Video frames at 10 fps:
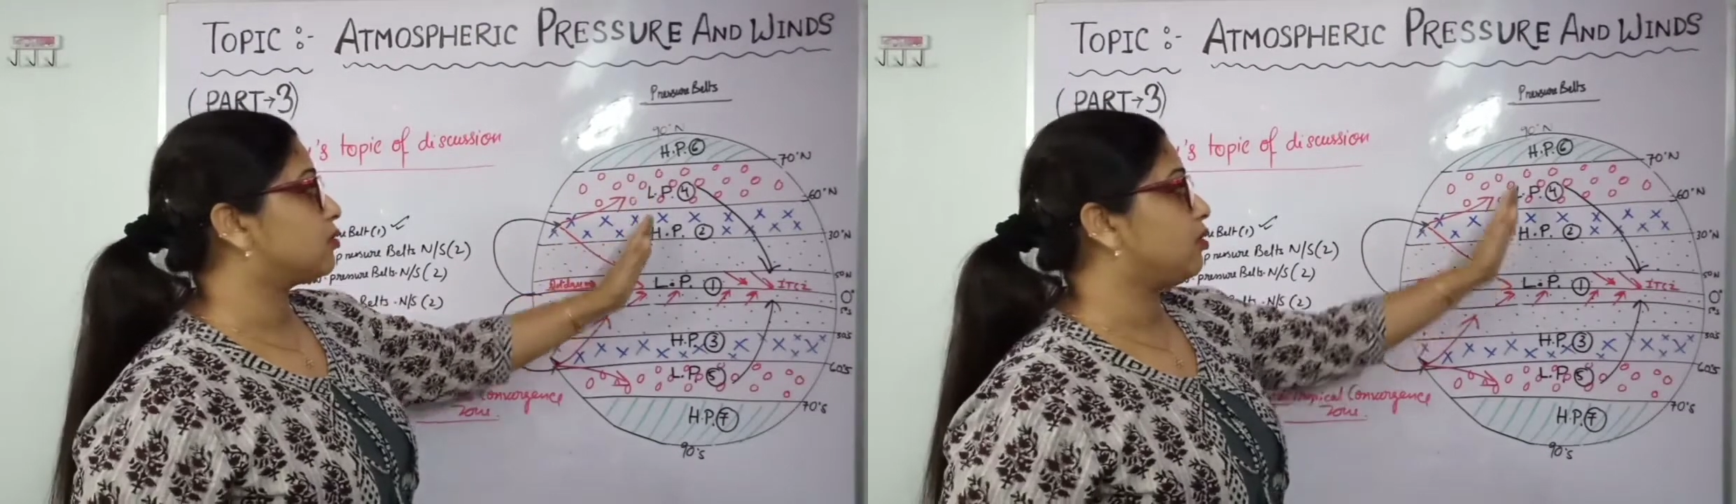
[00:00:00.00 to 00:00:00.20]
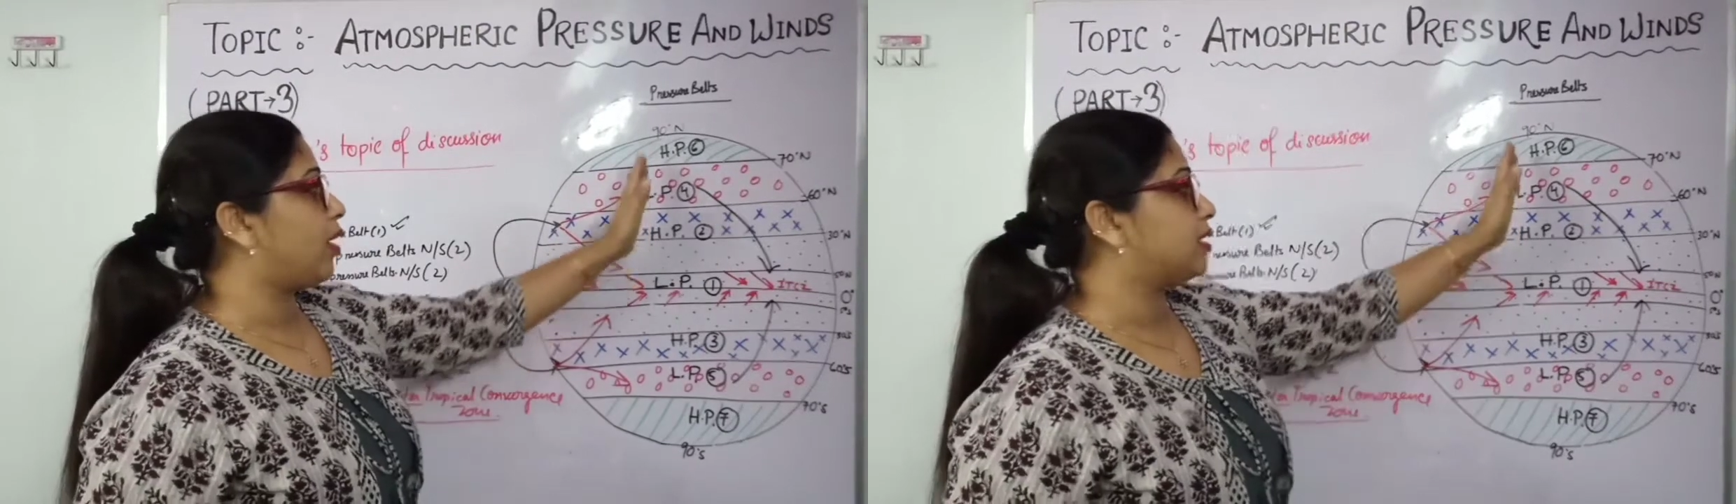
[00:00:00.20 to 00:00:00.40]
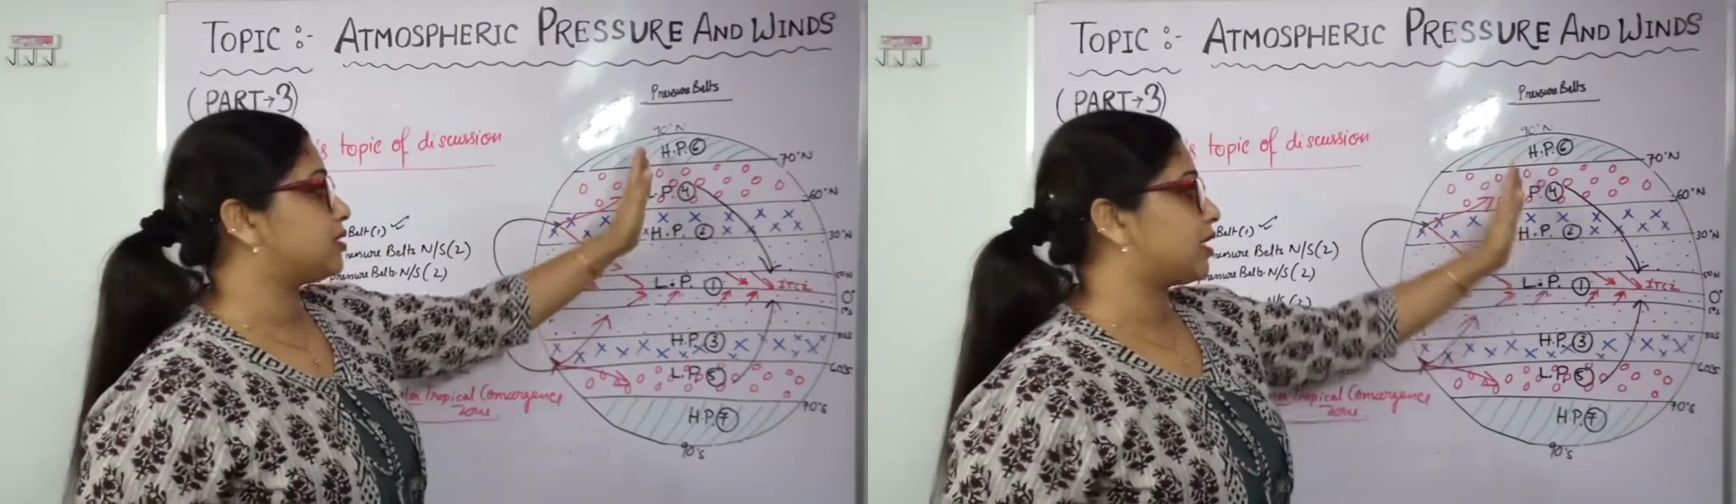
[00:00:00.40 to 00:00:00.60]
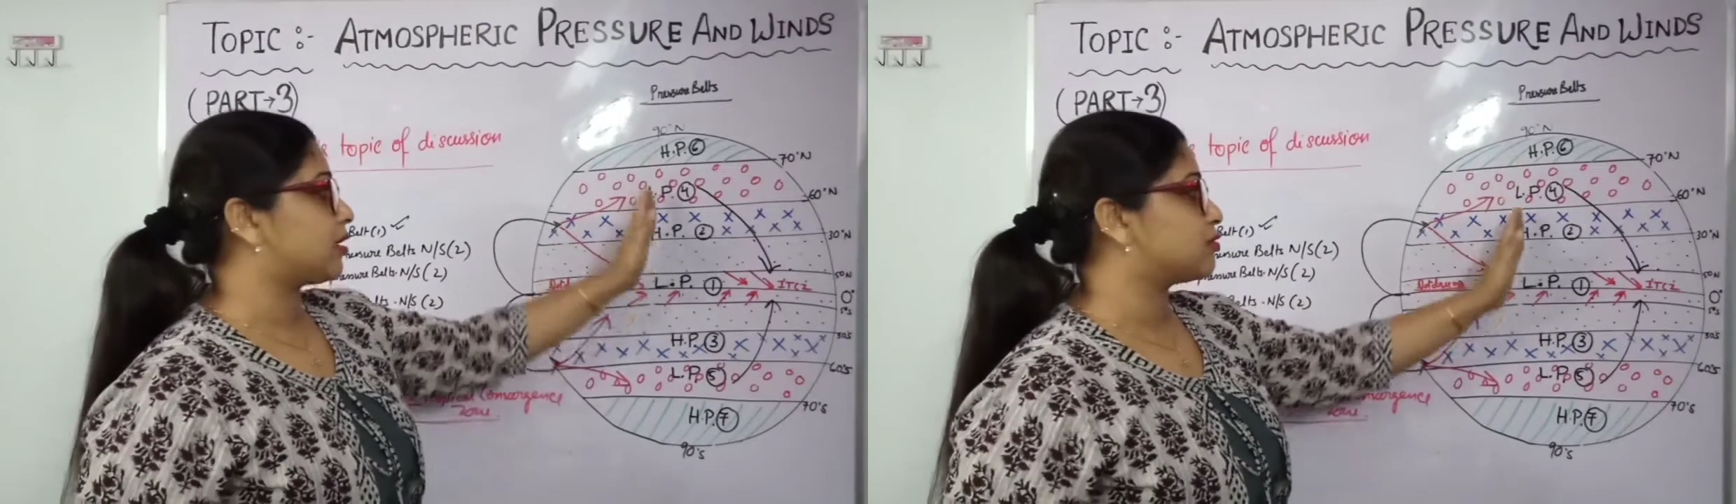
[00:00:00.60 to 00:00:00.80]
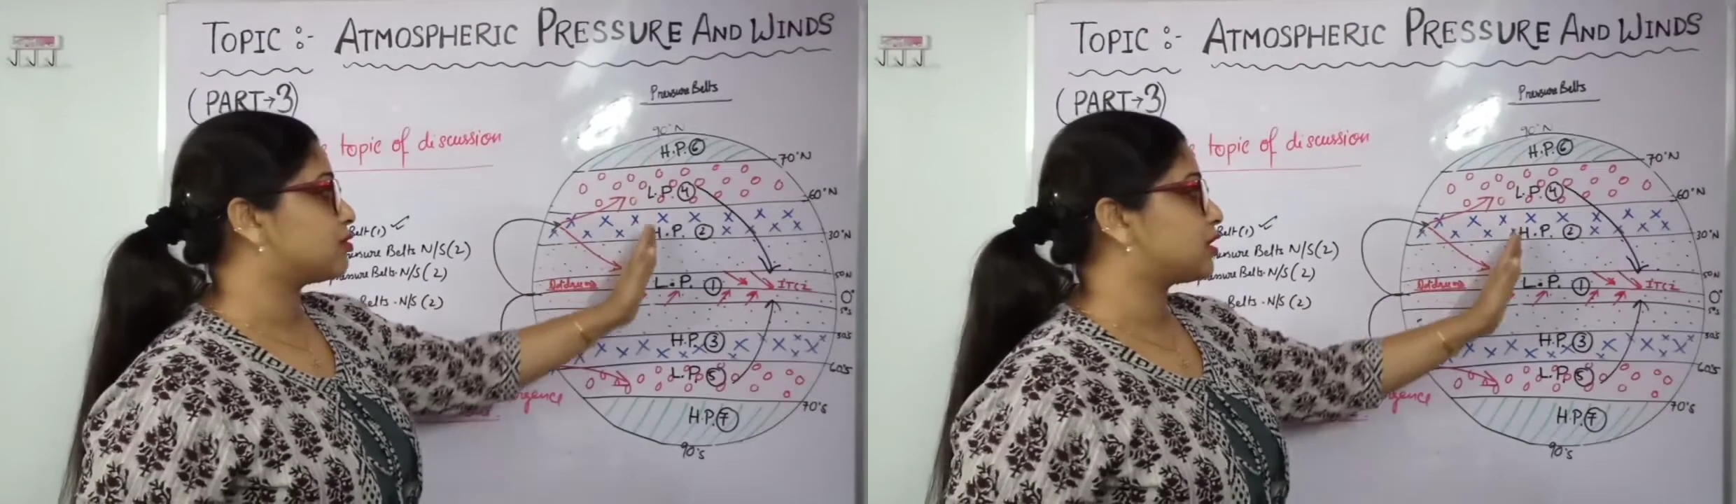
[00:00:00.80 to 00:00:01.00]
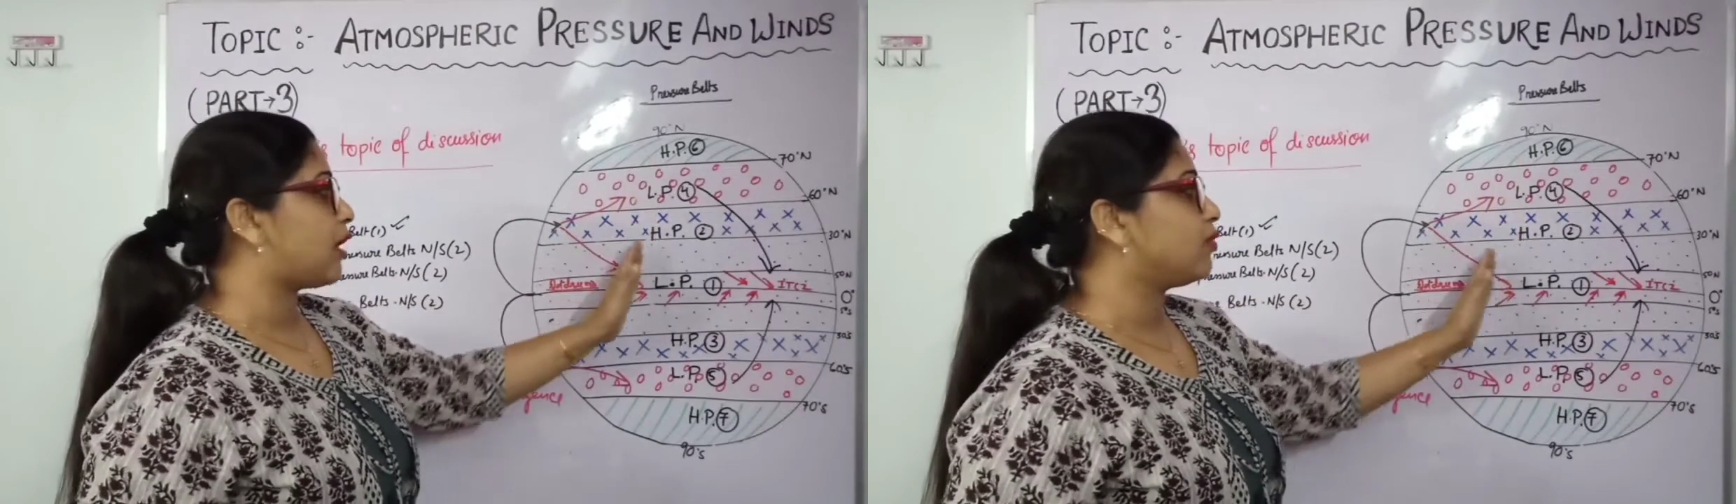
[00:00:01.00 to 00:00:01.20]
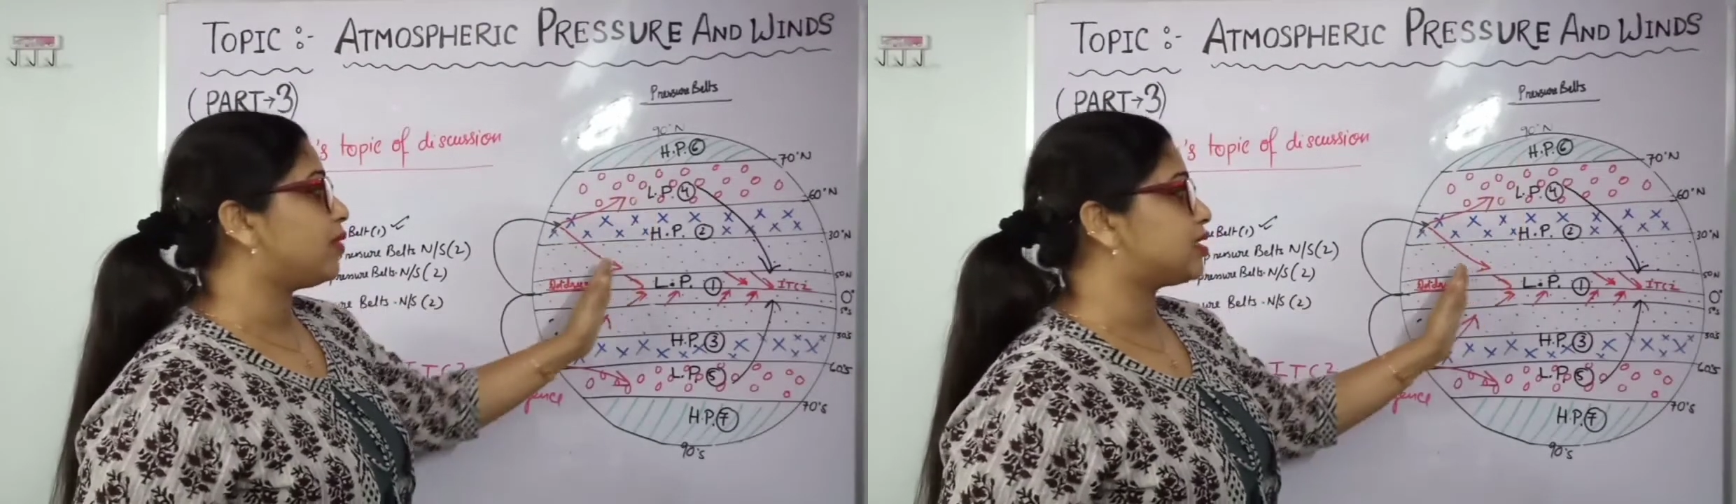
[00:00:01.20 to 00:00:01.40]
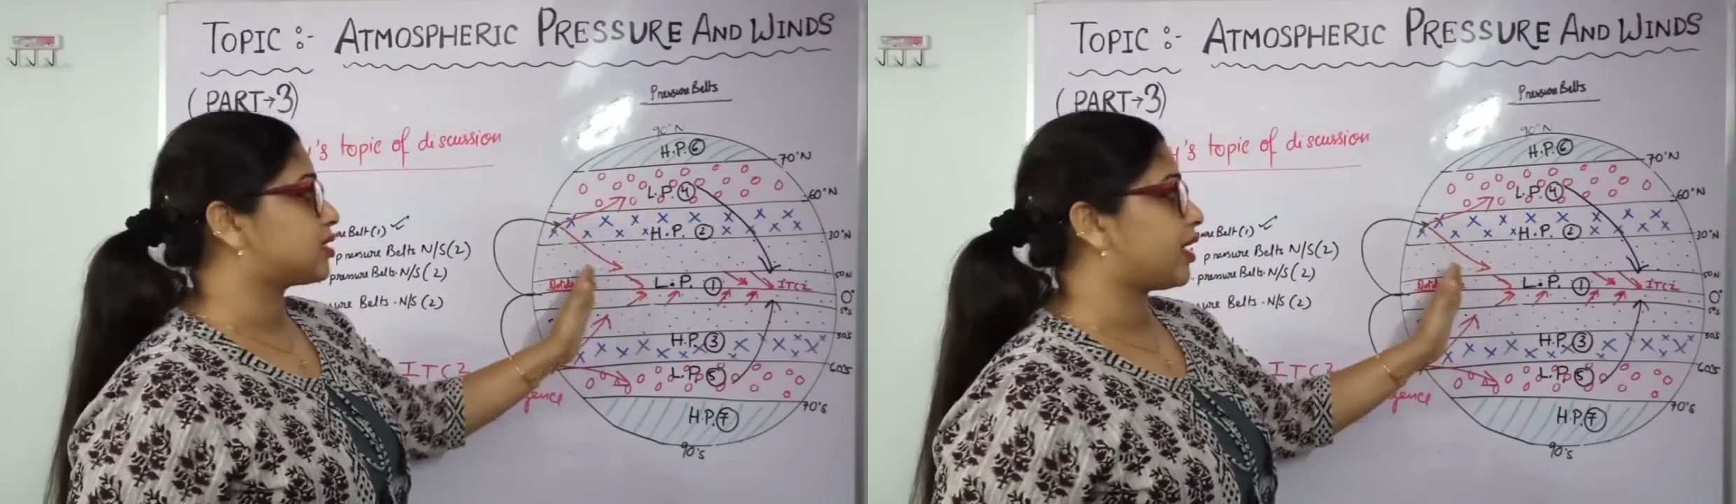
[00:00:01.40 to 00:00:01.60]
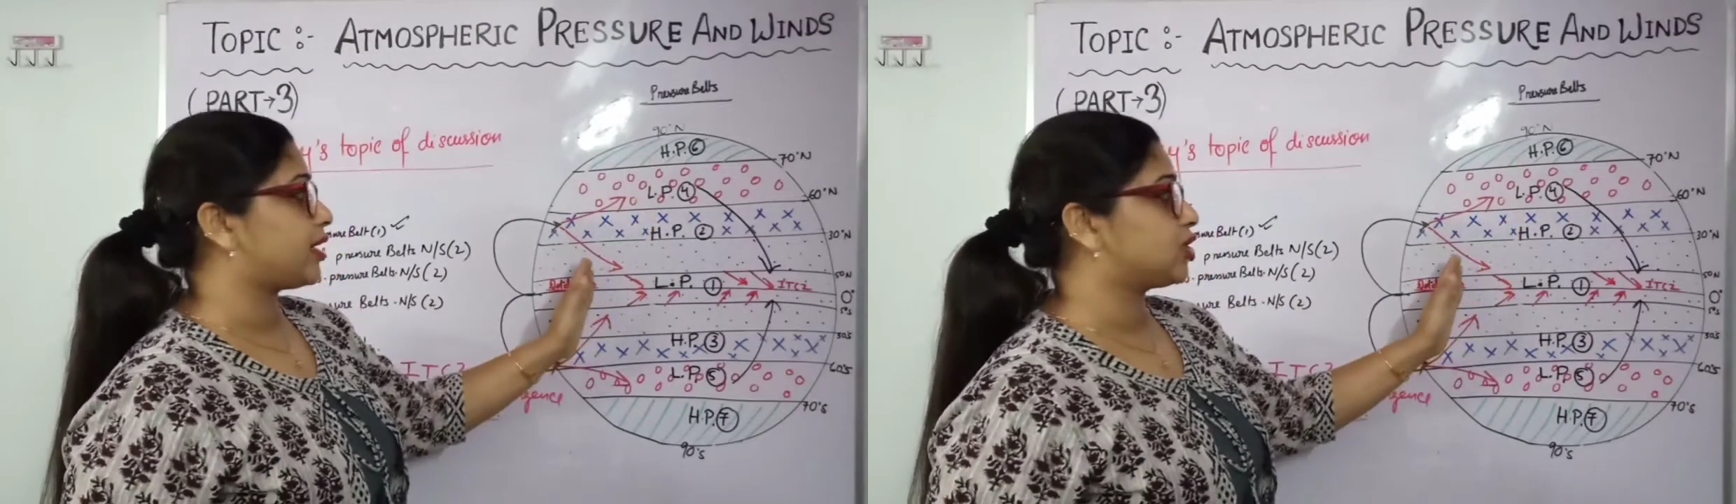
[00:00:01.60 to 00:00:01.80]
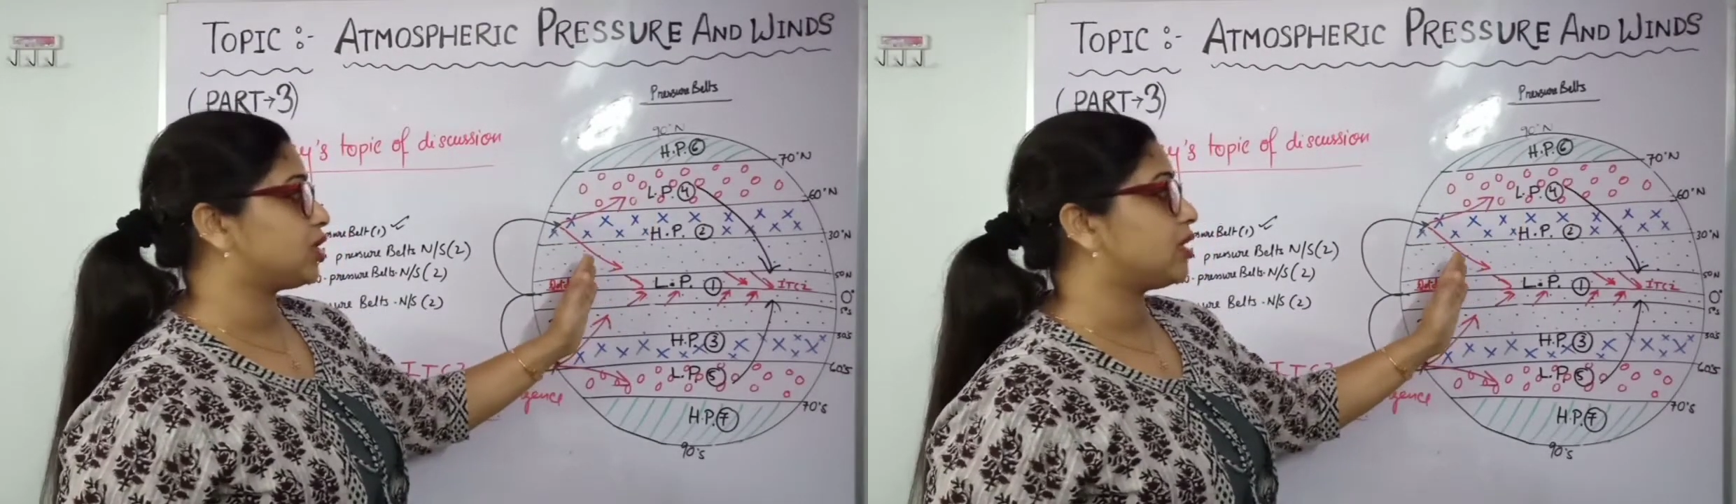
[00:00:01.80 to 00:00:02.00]
towards that also southwest
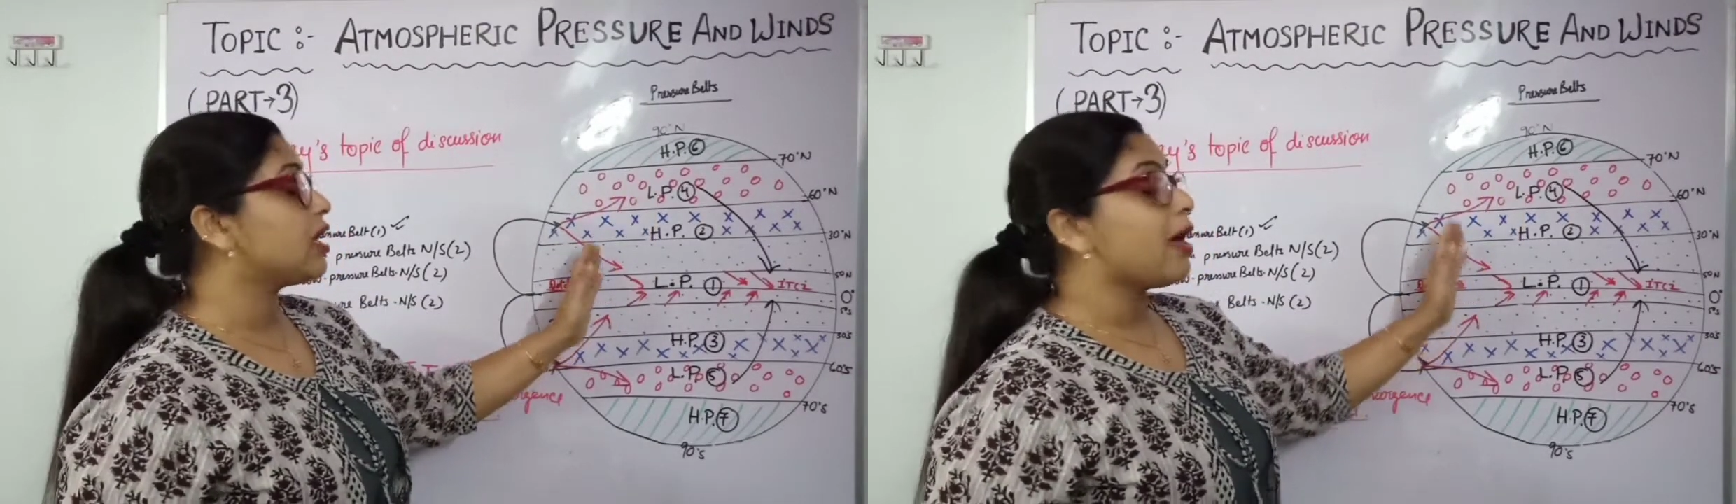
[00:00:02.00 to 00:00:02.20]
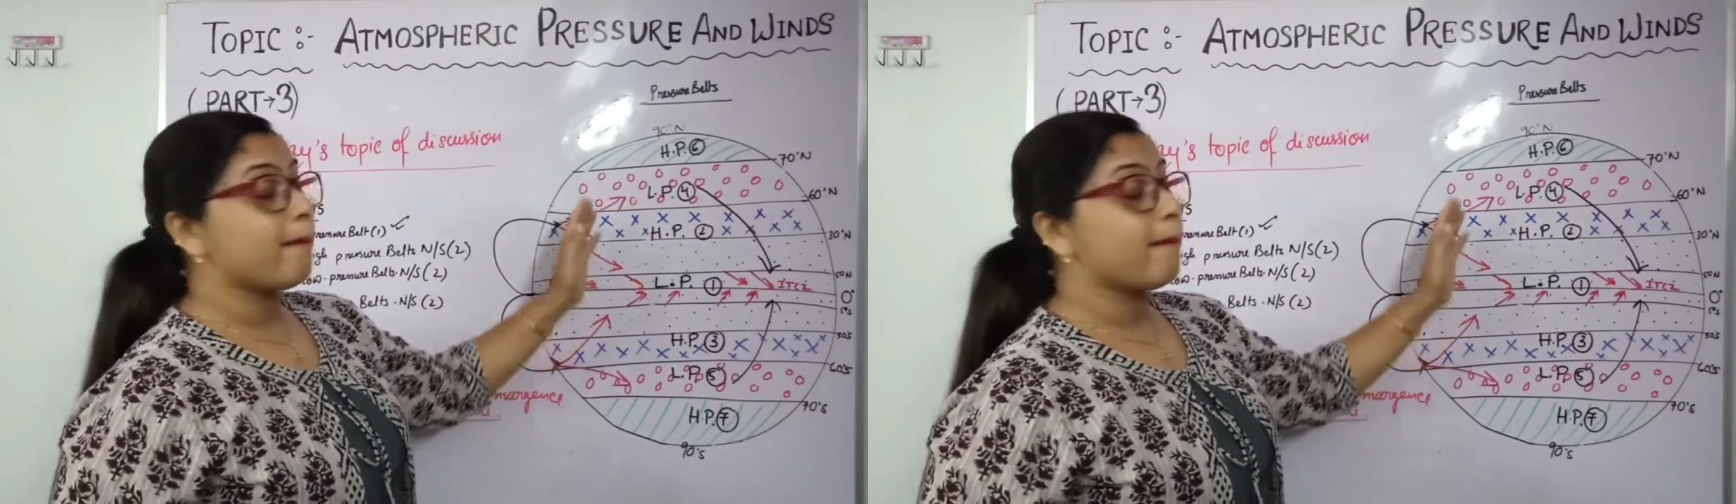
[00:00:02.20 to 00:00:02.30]
direction.